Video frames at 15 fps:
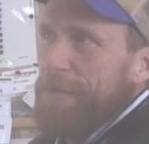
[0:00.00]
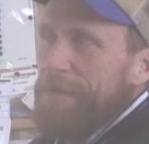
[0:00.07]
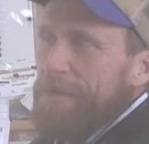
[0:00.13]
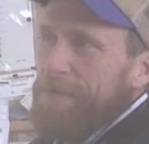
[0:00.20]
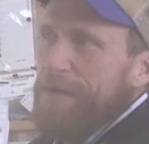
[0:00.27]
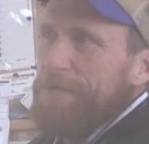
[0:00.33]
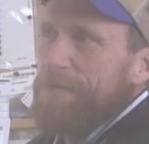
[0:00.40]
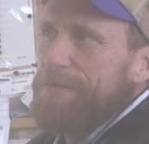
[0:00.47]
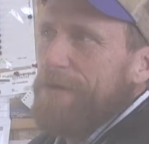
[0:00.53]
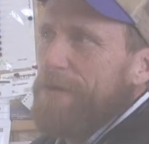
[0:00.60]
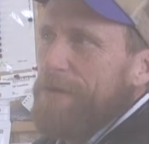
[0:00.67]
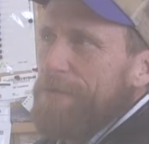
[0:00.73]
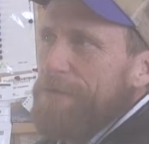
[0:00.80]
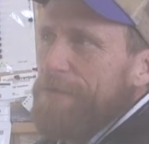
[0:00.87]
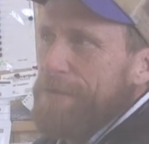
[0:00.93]
I mean, if they were
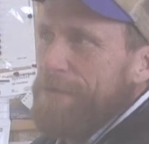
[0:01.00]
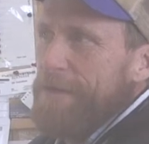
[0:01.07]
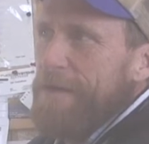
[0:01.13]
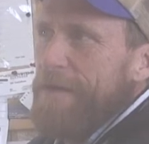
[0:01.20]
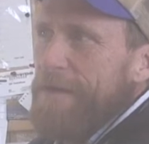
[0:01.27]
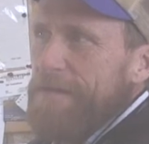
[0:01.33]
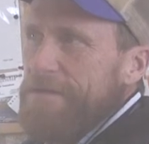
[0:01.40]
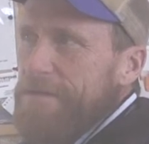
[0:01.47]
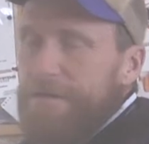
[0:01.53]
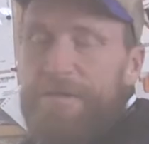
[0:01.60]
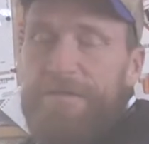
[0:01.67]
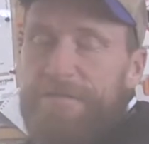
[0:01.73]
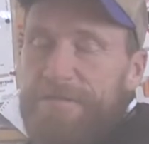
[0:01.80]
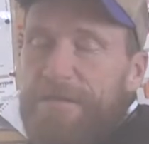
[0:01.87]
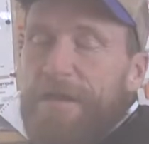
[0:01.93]
falling through thin ice, you'd
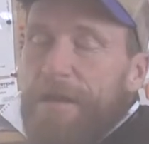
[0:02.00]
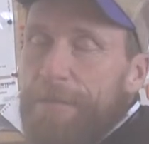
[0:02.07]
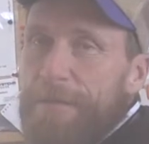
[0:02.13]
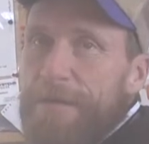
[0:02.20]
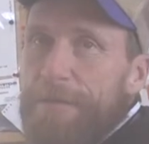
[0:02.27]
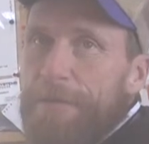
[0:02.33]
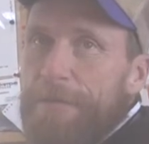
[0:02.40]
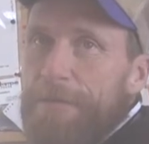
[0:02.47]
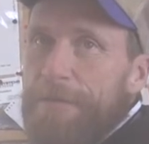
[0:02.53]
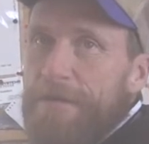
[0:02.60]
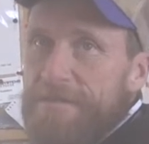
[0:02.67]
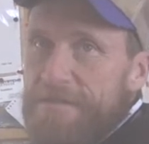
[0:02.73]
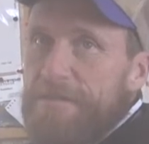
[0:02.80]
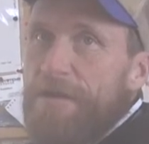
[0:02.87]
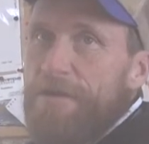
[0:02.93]
lose a lot of people
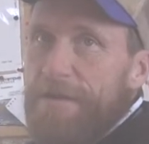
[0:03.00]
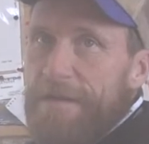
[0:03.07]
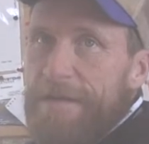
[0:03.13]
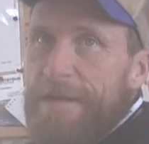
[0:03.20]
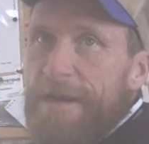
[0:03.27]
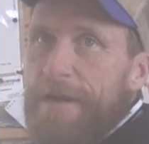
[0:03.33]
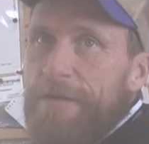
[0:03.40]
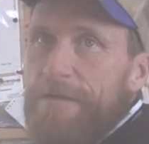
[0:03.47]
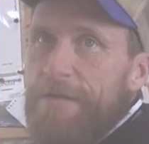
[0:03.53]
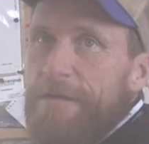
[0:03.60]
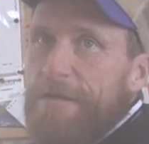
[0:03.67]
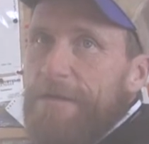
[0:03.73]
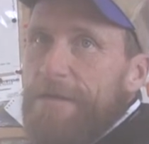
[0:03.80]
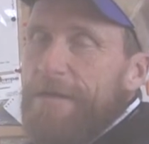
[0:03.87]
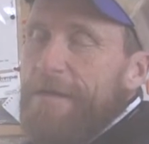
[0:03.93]
because it's hard to get out.
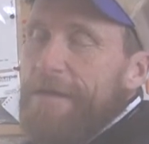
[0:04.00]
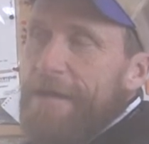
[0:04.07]
Yeah.